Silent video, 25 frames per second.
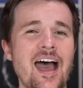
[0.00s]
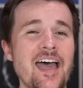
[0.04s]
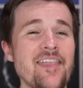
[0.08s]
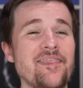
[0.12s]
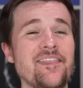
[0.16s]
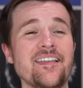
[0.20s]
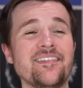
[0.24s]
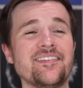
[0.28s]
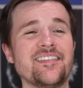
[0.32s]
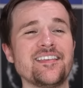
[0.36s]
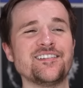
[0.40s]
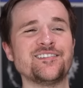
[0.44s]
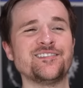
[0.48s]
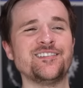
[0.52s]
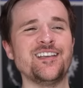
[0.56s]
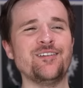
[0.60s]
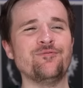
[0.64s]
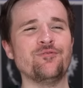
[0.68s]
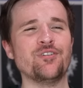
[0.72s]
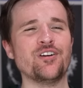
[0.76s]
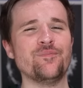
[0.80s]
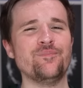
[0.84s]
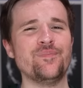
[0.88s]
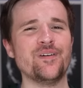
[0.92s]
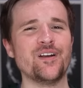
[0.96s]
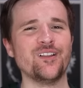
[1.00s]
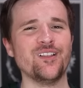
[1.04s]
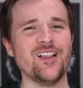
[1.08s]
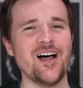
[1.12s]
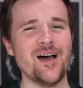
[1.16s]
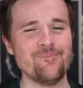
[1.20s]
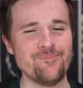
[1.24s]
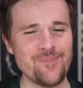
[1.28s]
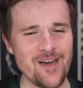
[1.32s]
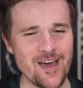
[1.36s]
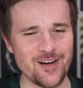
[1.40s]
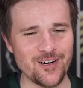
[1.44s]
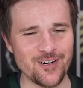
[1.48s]
think this scene would have been a
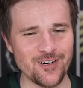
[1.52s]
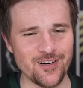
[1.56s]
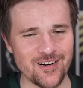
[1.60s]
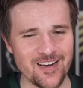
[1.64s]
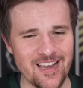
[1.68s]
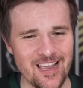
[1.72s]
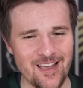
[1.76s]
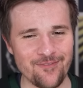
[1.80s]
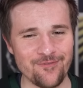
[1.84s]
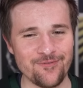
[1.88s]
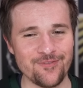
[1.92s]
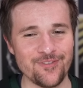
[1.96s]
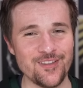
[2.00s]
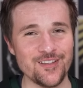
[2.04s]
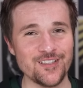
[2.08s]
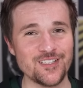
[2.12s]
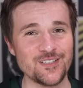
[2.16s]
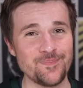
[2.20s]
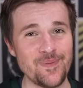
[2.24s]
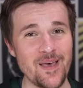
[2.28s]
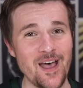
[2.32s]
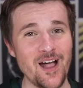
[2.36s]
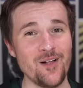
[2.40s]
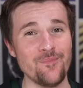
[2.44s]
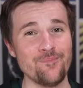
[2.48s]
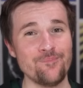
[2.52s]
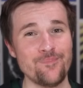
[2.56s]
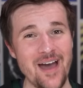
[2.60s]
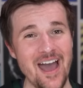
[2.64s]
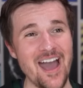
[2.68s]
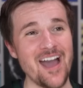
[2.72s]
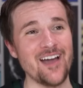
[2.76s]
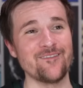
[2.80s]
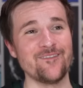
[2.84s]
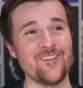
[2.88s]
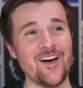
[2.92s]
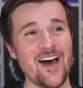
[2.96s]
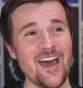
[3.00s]
lot better if the spell
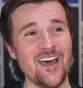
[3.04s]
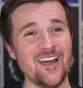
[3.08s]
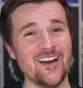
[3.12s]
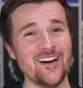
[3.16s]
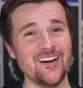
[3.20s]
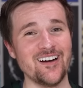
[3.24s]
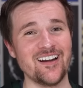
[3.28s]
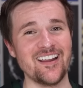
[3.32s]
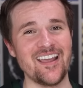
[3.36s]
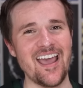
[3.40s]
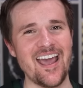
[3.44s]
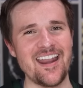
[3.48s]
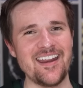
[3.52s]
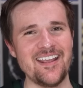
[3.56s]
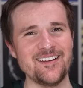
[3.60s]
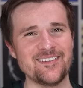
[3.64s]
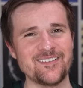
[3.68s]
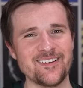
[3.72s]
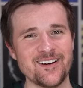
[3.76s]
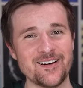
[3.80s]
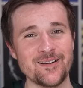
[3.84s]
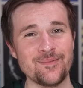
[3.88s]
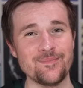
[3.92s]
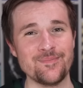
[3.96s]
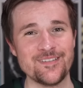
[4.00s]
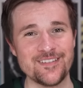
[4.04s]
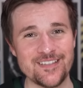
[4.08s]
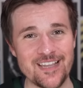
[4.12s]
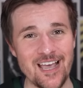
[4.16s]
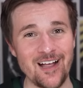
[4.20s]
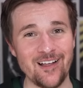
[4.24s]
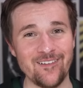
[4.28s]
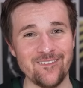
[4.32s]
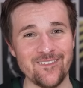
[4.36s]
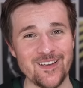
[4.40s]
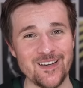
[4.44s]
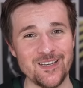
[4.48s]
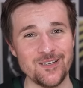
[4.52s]
backfired and he turned
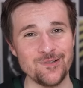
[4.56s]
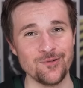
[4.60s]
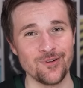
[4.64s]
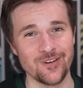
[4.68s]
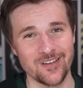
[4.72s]
himself into a